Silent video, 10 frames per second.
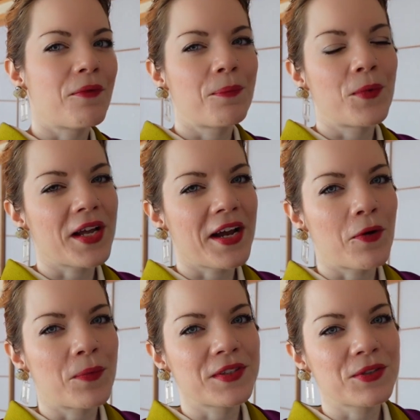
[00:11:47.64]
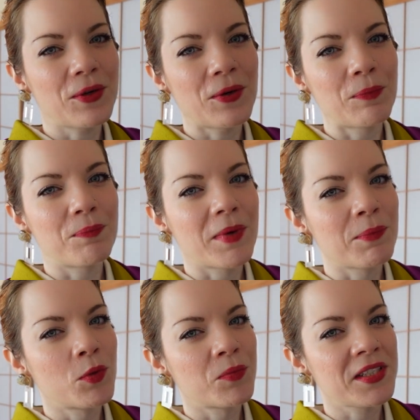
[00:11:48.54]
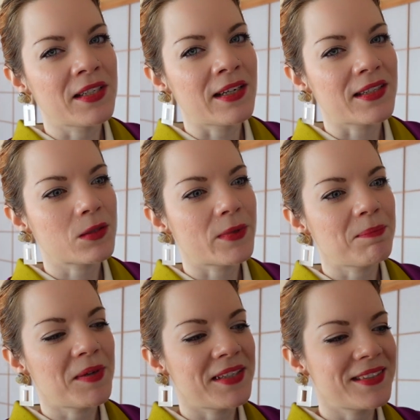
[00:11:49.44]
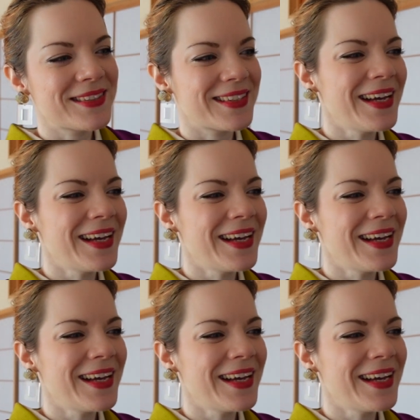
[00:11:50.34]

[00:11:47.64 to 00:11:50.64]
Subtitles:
what I always call my momohiki like sweatpants,